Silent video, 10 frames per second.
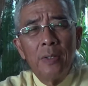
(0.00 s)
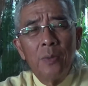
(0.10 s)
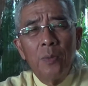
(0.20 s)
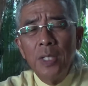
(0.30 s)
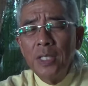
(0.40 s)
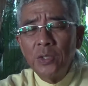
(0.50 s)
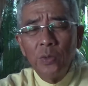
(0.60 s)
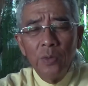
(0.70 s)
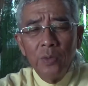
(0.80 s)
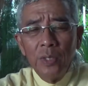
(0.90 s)
What is
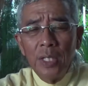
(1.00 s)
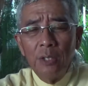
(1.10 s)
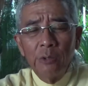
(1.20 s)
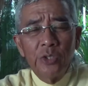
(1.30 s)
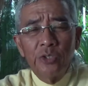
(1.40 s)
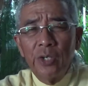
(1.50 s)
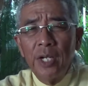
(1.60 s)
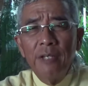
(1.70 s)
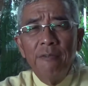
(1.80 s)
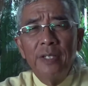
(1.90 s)
all our
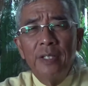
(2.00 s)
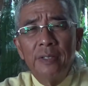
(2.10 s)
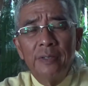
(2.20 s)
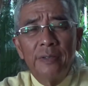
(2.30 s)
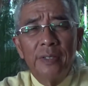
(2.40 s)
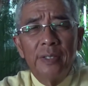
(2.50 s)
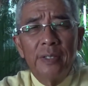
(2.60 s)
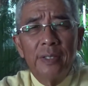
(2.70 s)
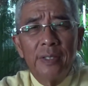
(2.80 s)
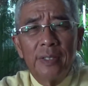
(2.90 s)
striving
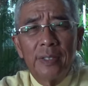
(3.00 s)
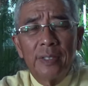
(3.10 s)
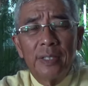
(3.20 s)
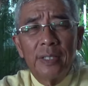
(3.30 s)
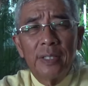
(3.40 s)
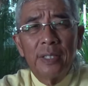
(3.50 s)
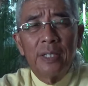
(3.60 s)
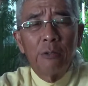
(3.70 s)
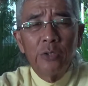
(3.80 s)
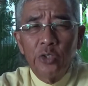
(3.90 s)

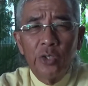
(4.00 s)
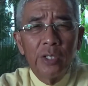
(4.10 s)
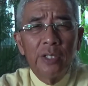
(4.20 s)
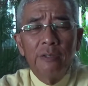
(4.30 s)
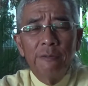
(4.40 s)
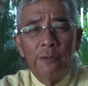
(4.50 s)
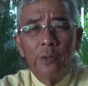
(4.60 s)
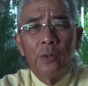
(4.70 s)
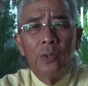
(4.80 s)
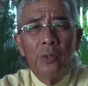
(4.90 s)
and our struggle for?